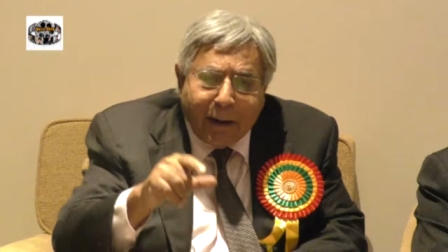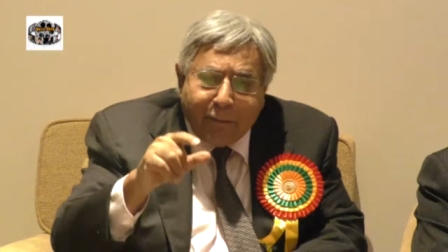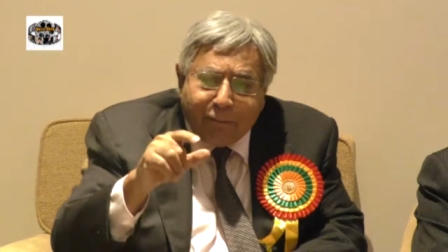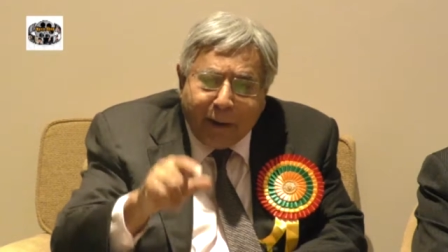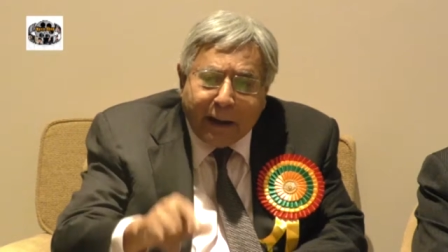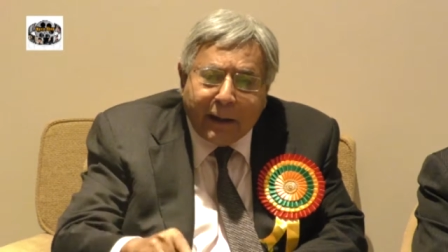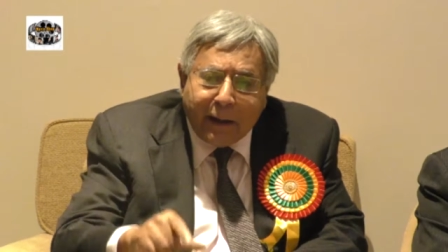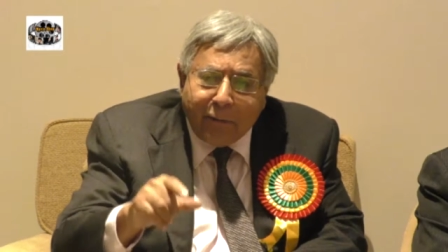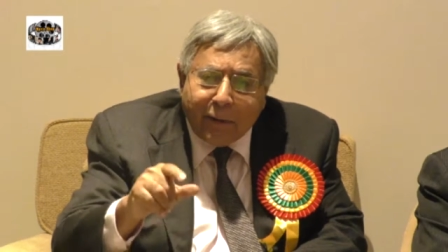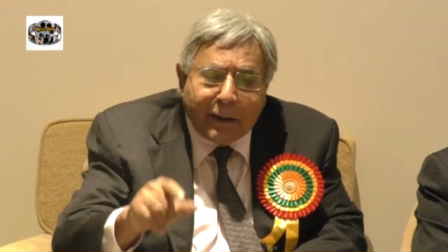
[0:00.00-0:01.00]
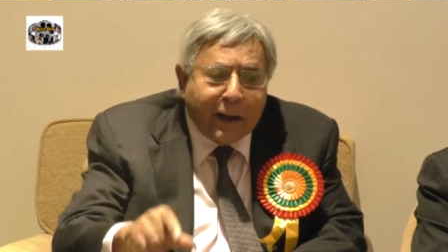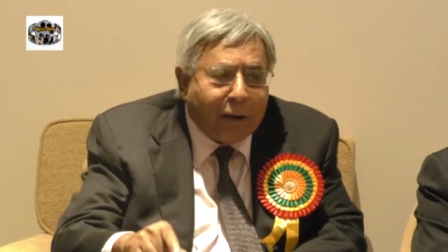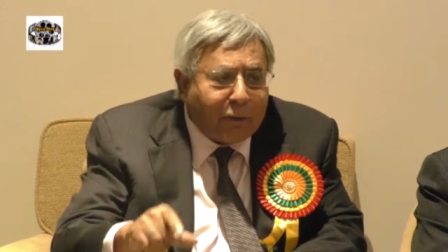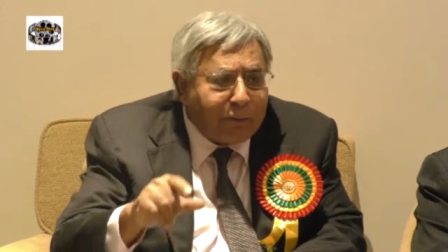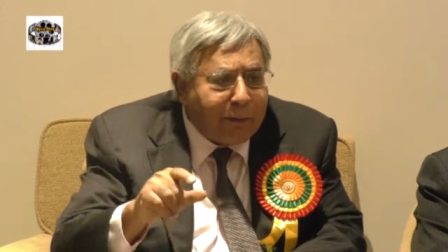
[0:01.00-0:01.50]
And finally, when the
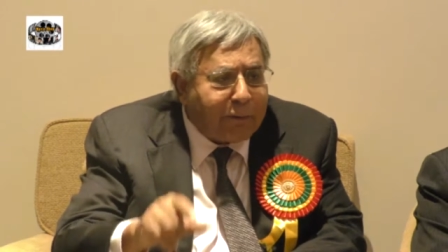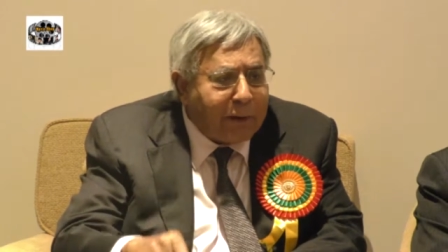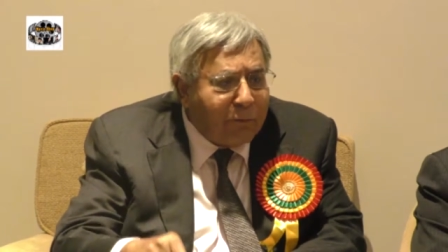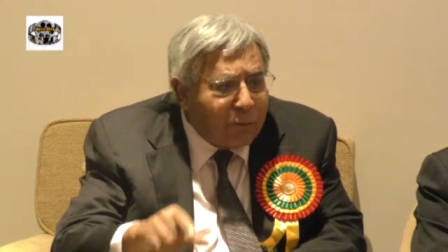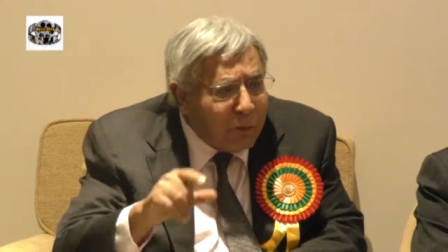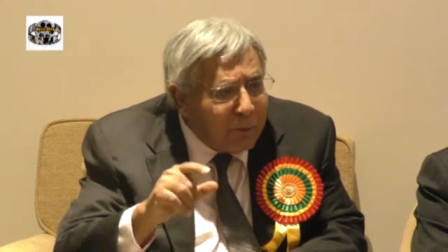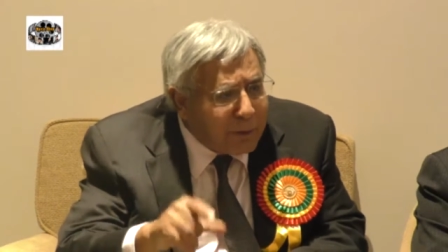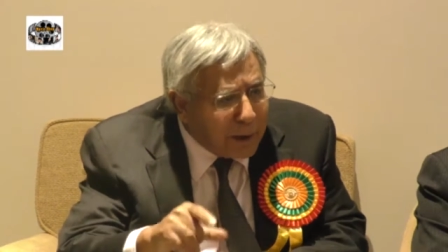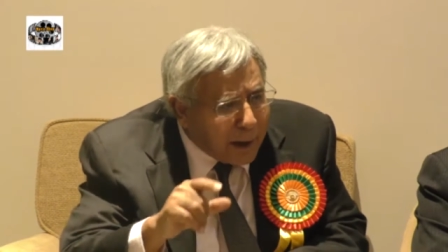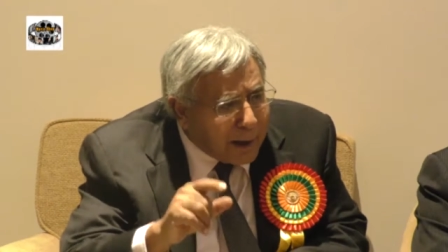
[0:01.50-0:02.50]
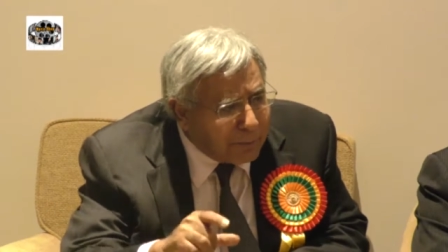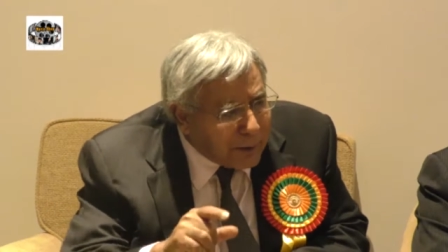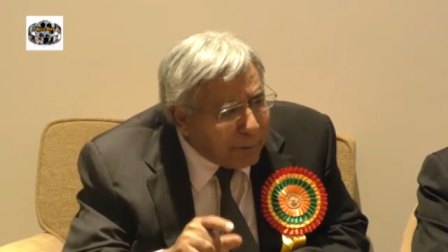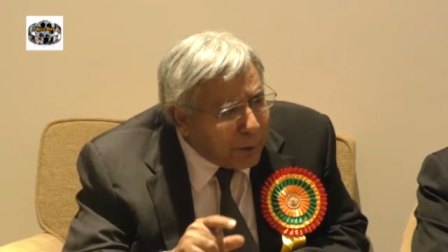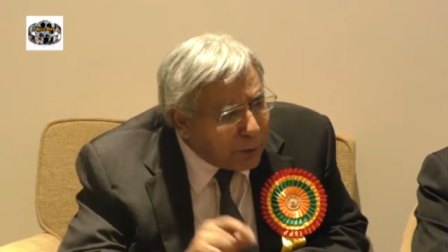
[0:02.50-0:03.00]
housewife consumes the last
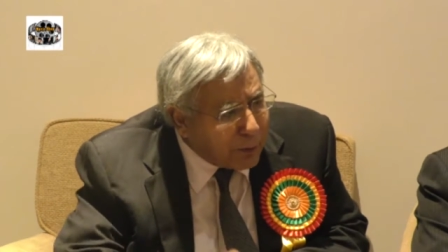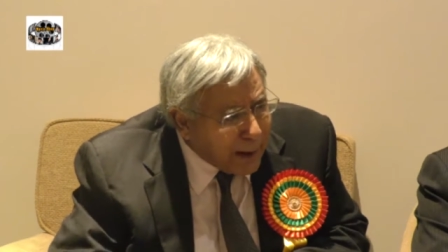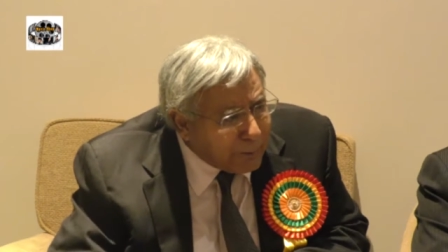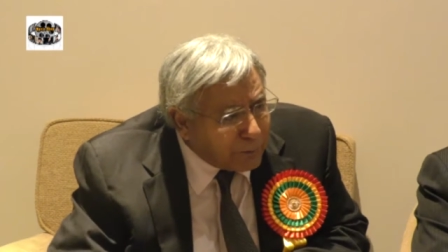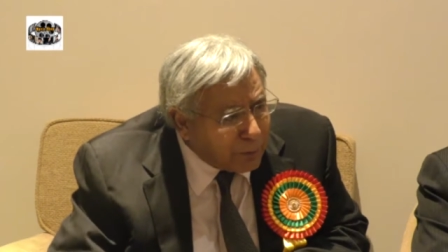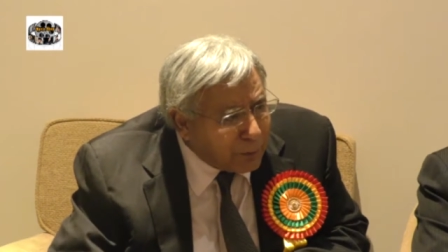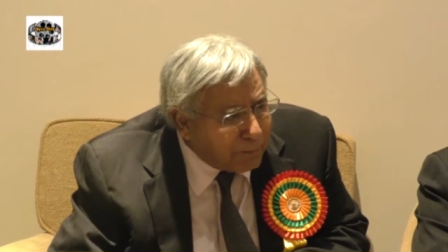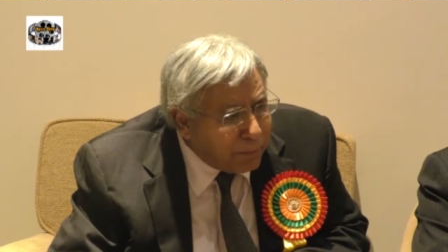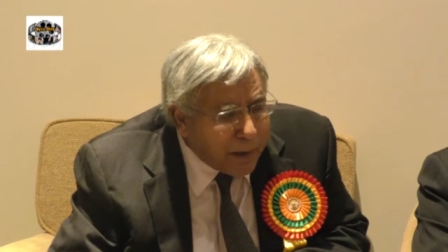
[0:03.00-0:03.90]
tablet or capsule,